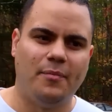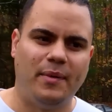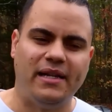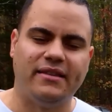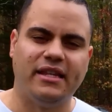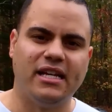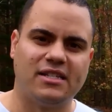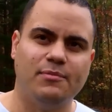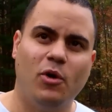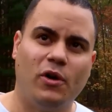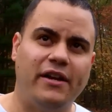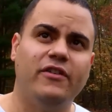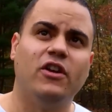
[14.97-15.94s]
pretty thick
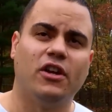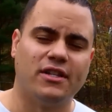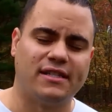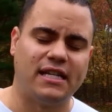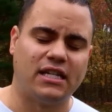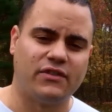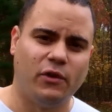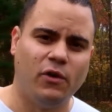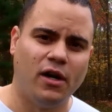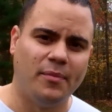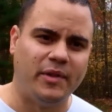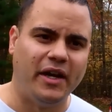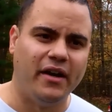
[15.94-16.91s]
smoke even on the sixth
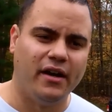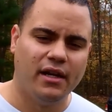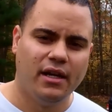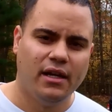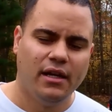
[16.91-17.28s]
floor up there.